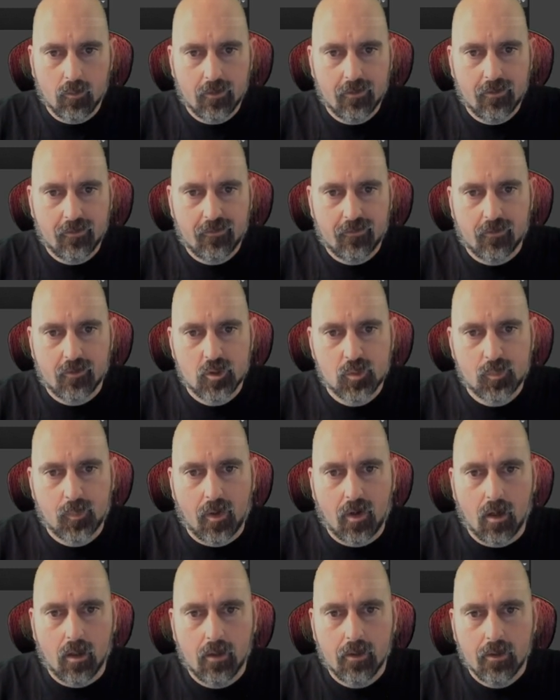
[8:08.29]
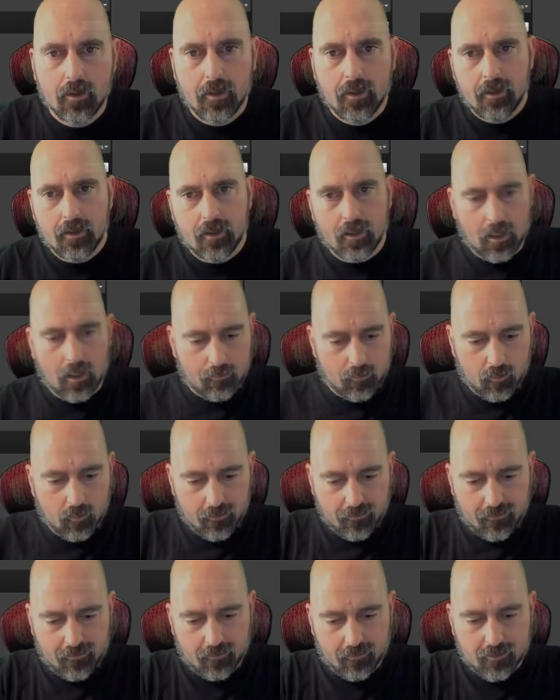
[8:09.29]
I'm going to go into the search bar.
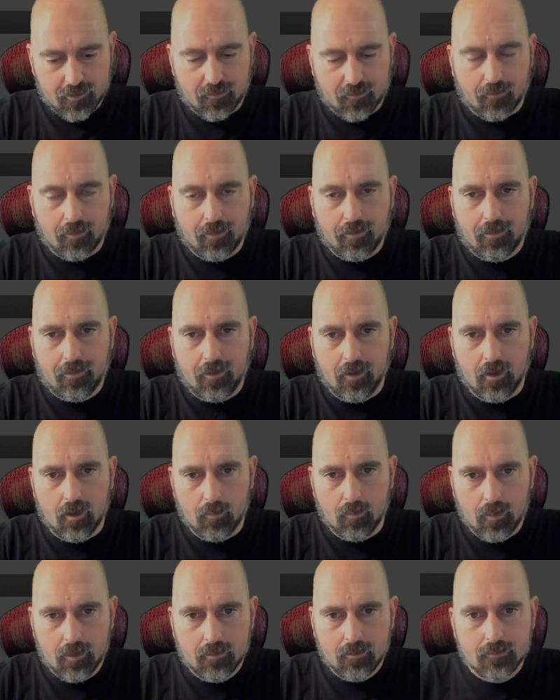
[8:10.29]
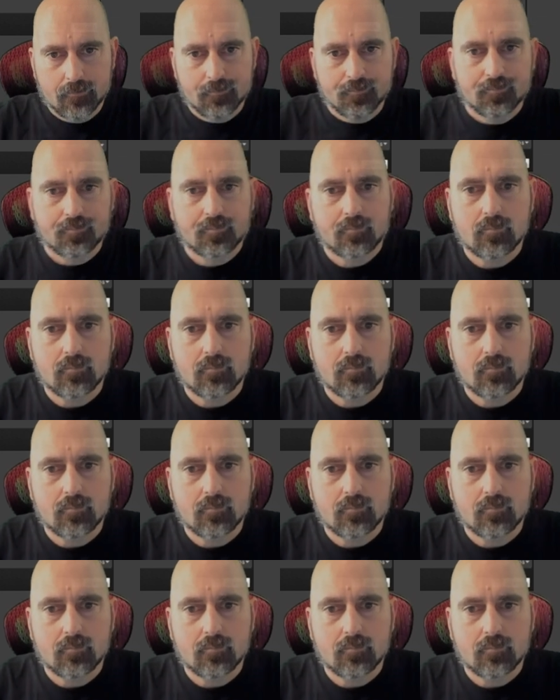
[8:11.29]
I'm going to search for thumb.